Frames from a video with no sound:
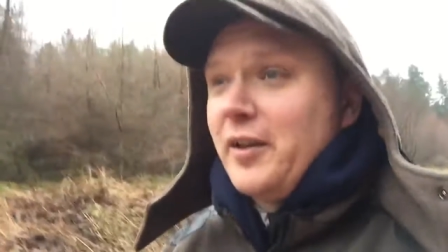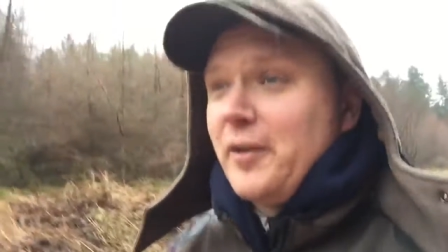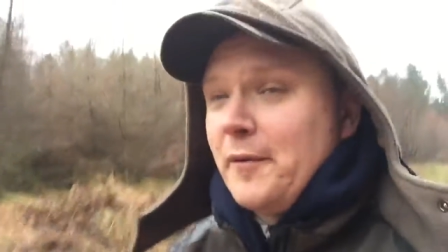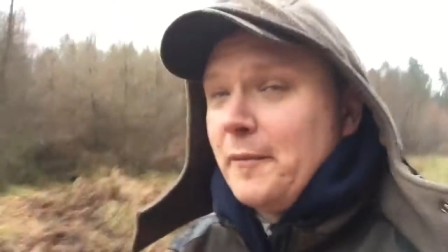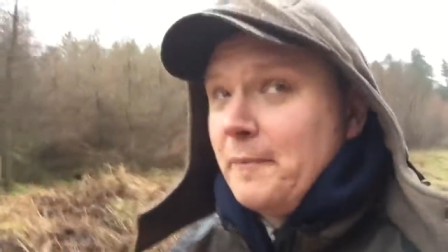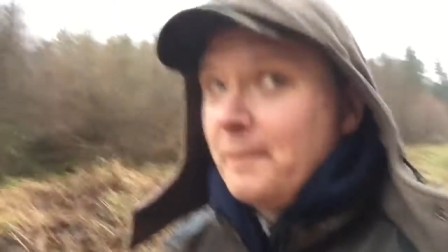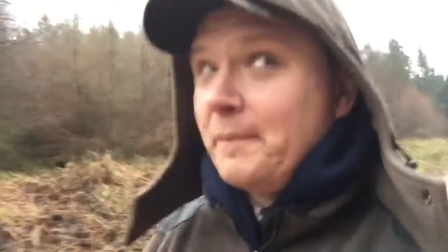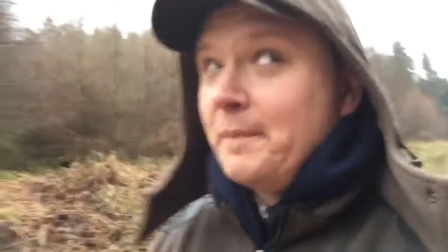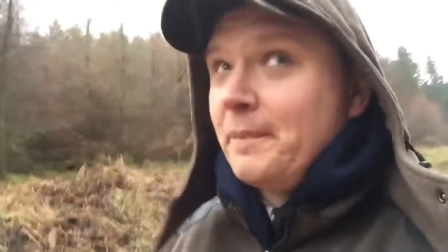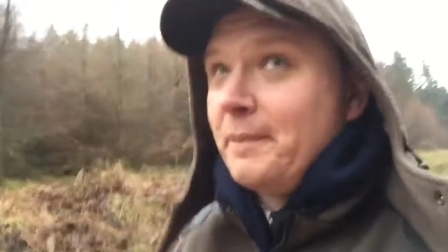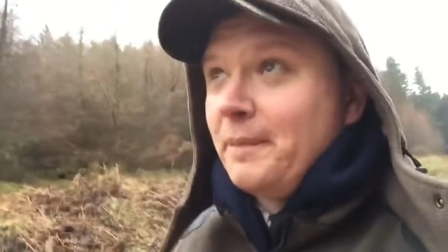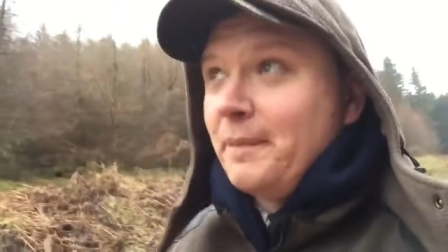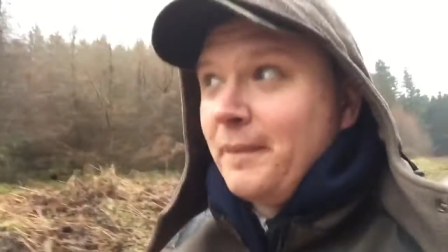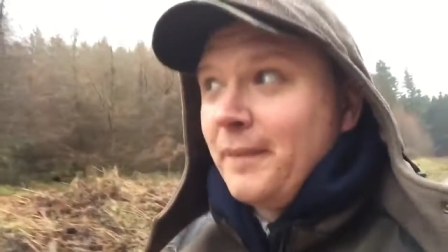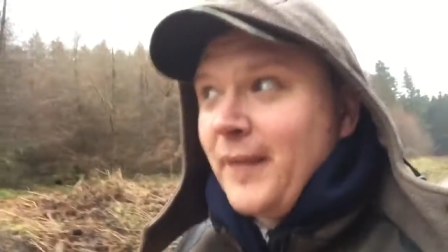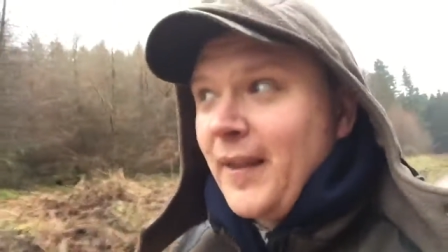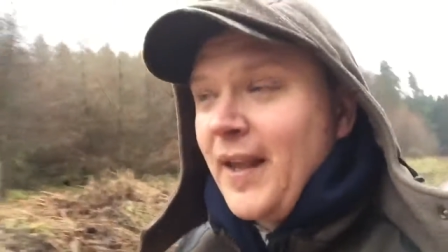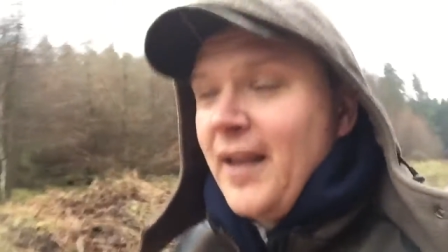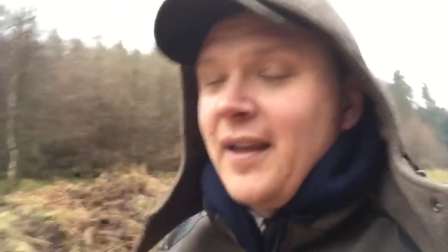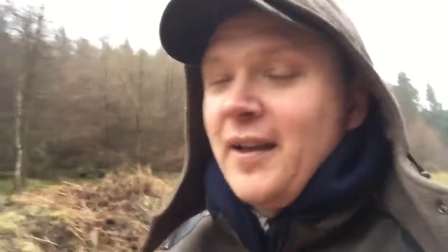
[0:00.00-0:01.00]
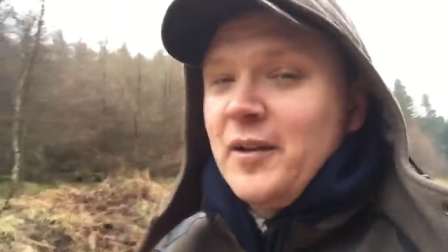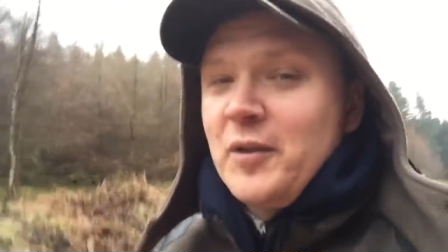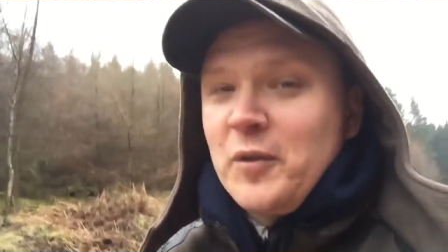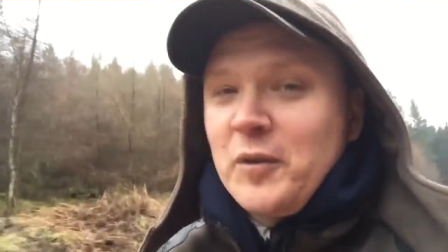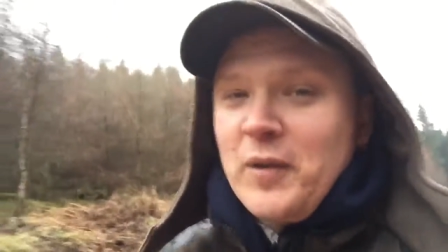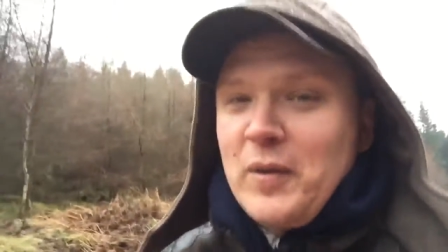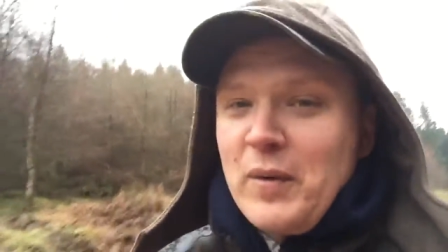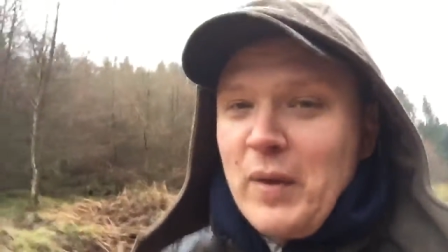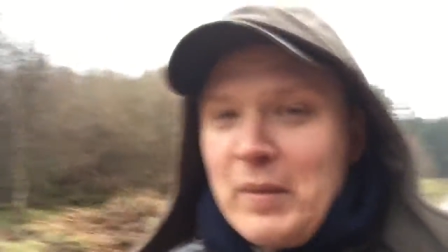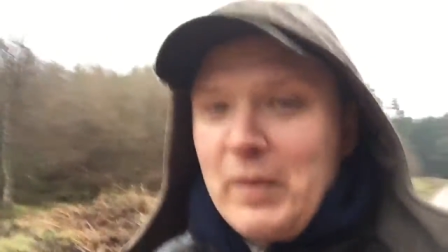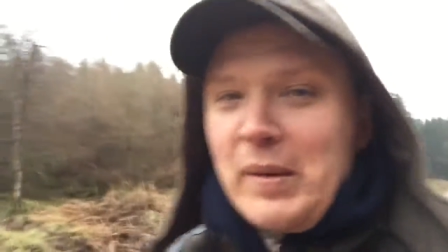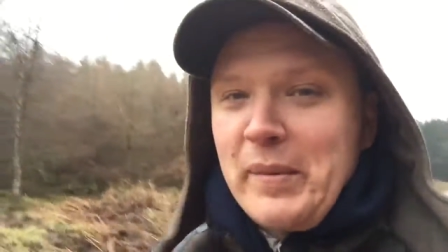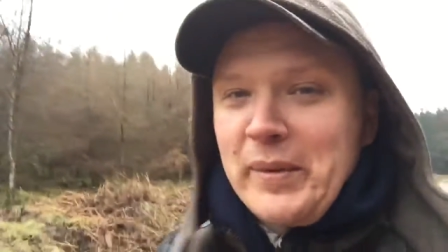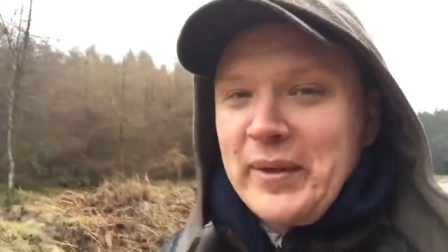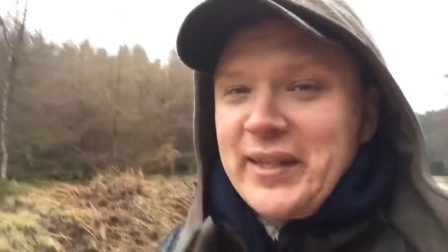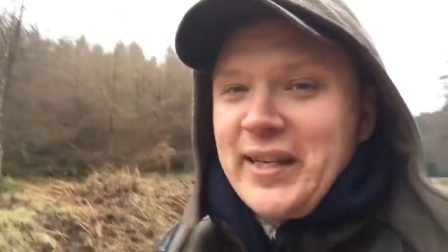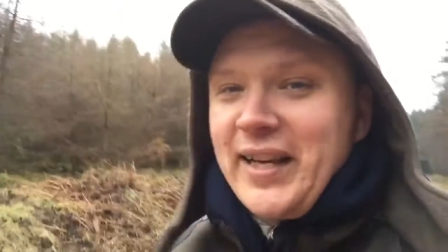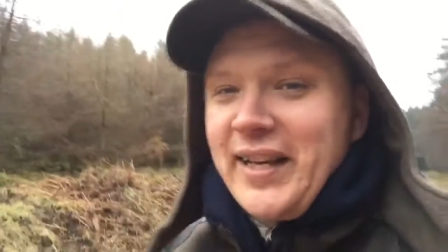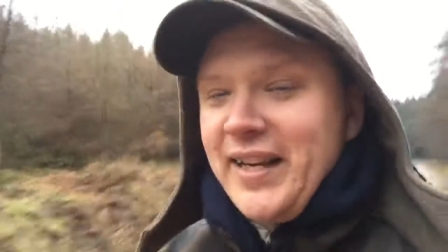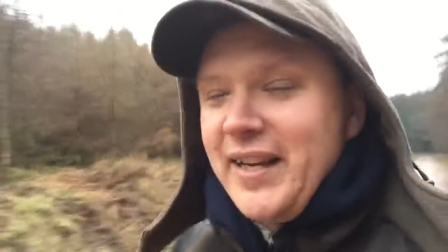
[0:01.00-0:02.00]
I'm sure she won't mind me
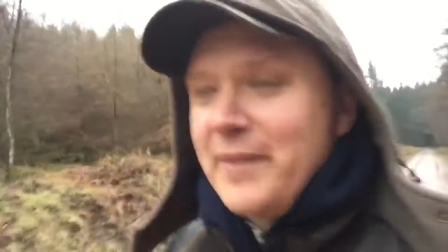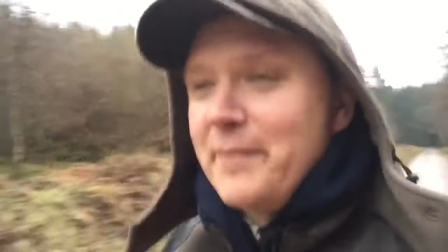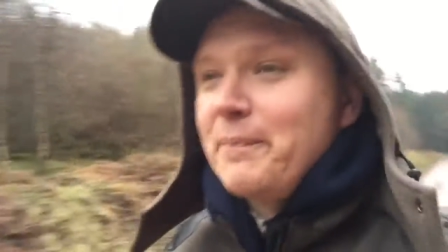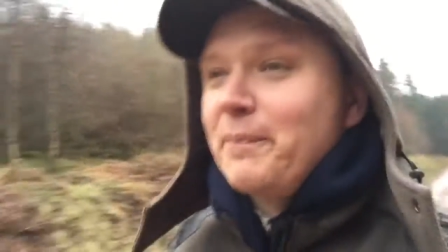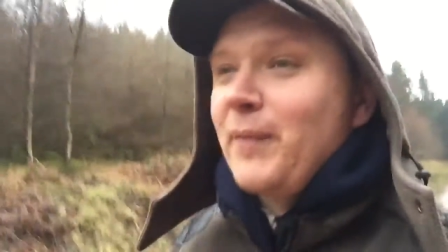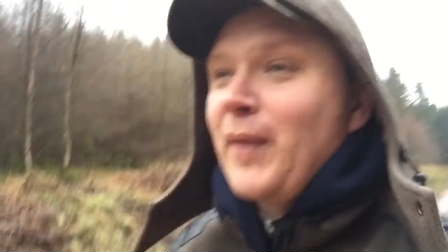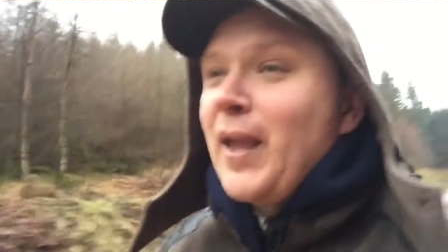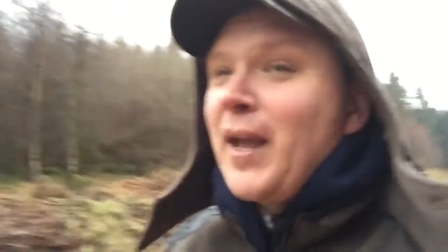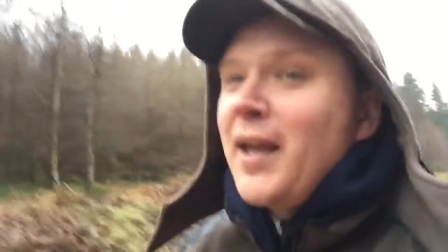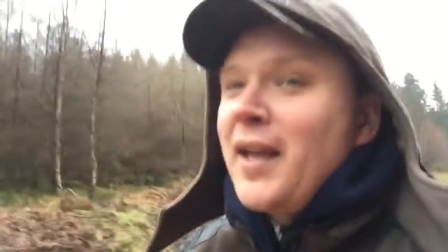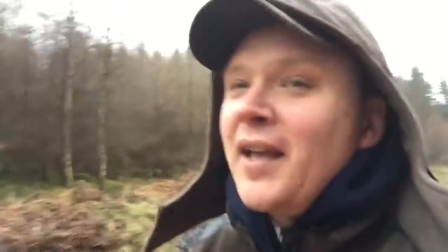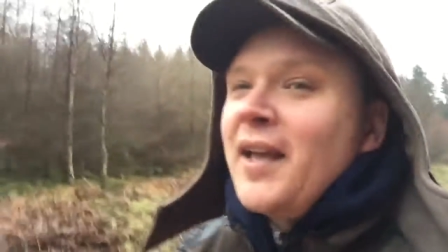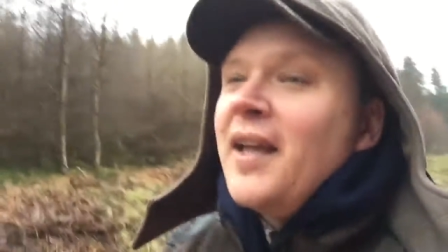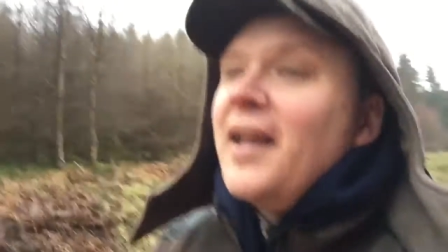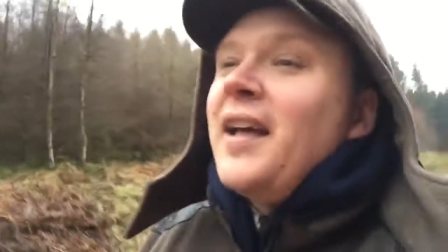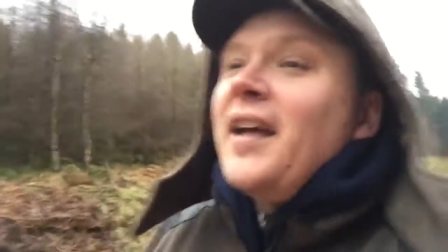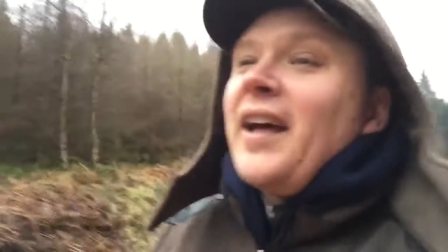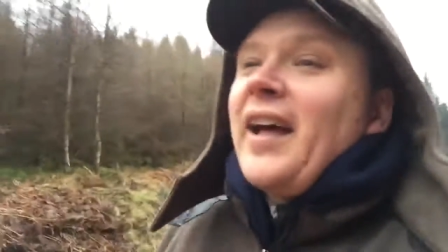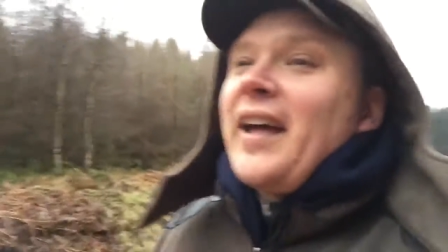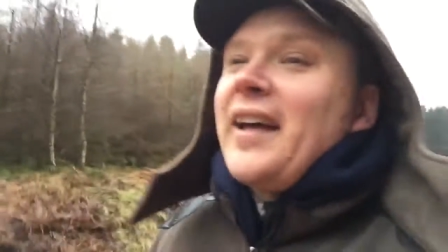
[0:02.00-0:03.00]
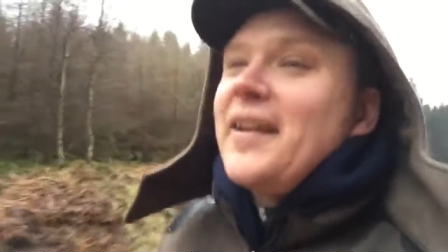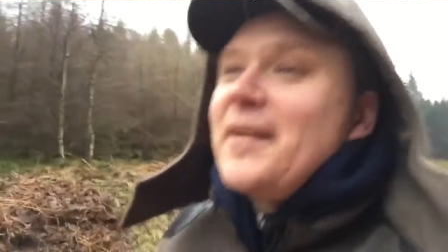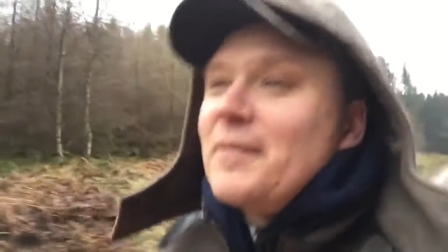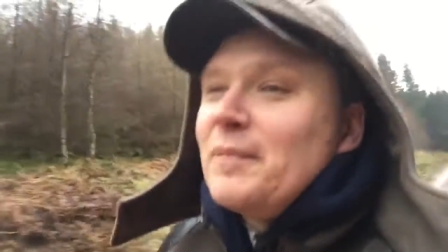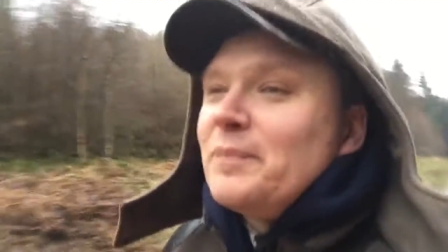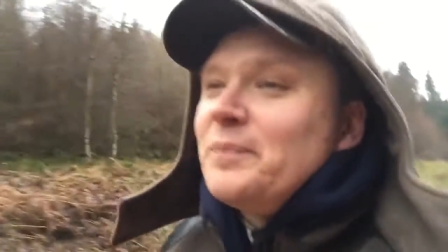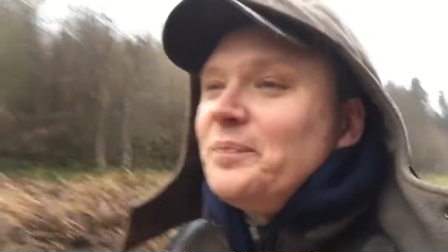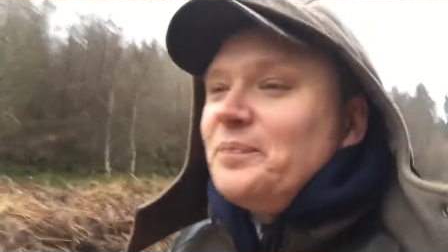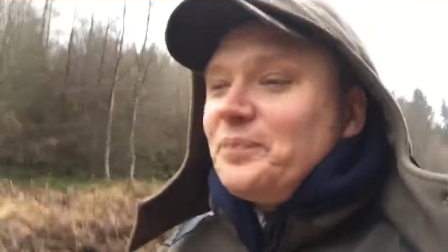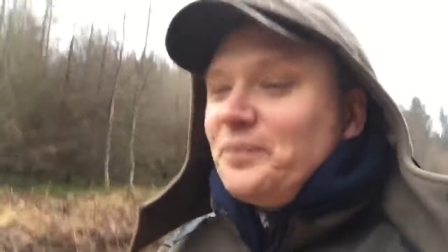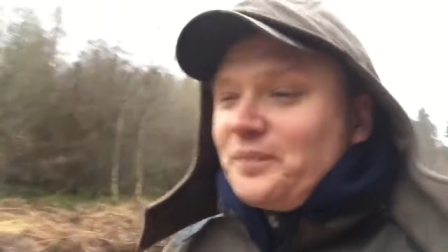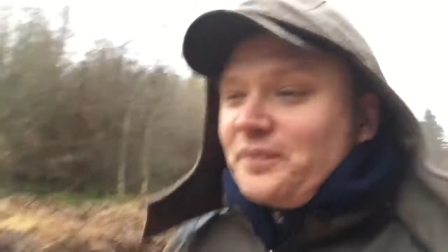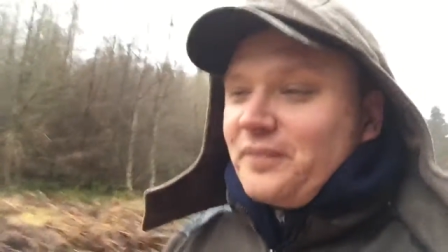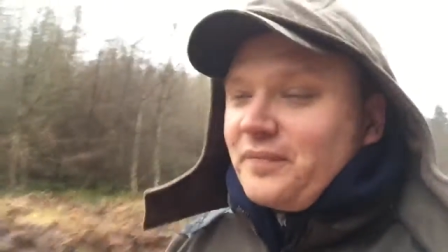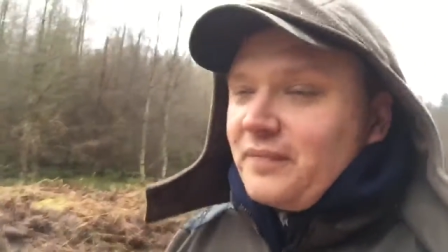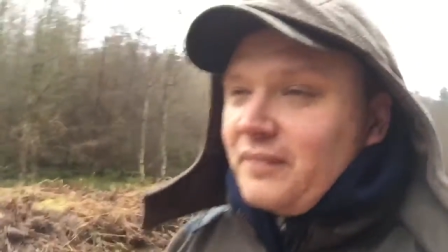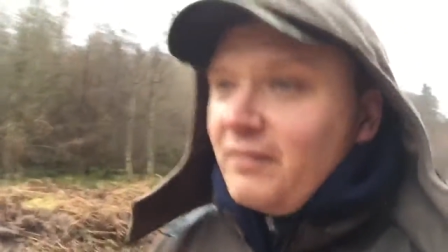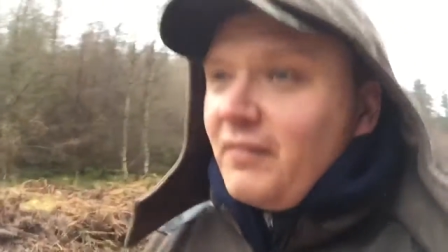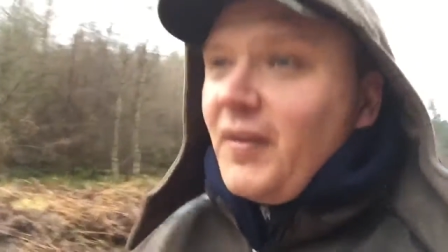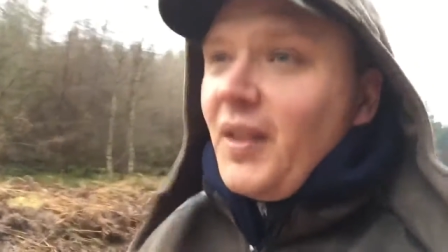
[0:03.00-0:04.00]
saying that. Um,
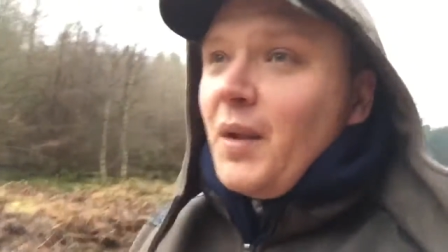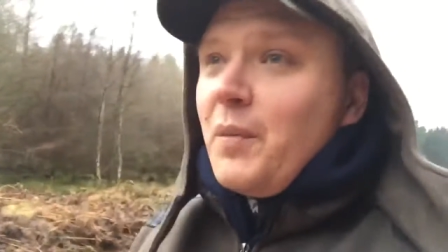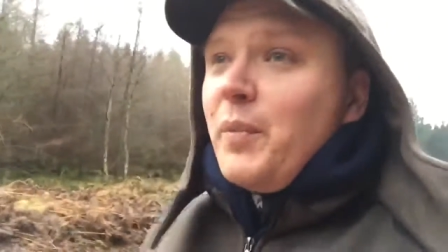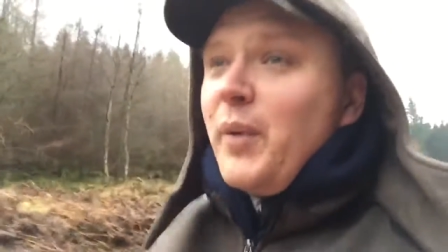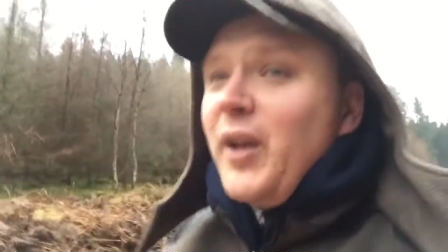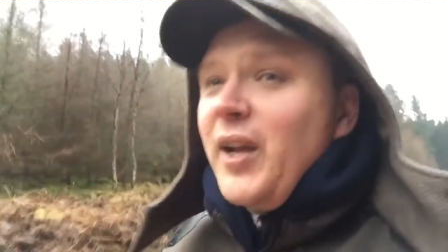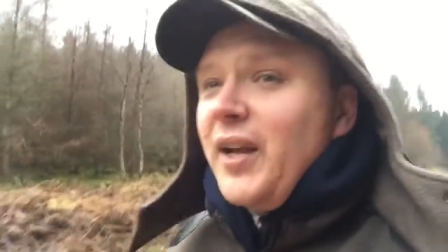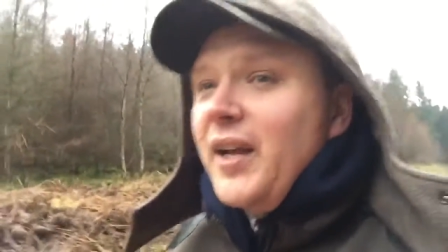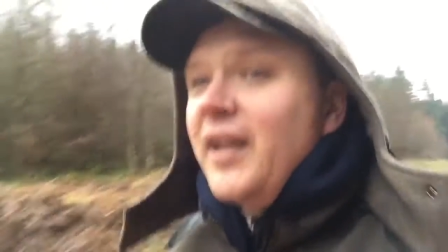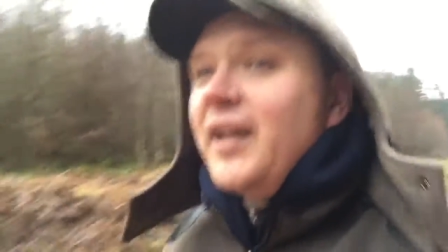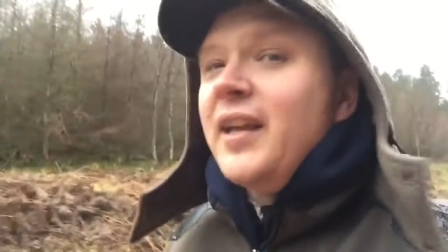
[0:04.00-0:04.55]
but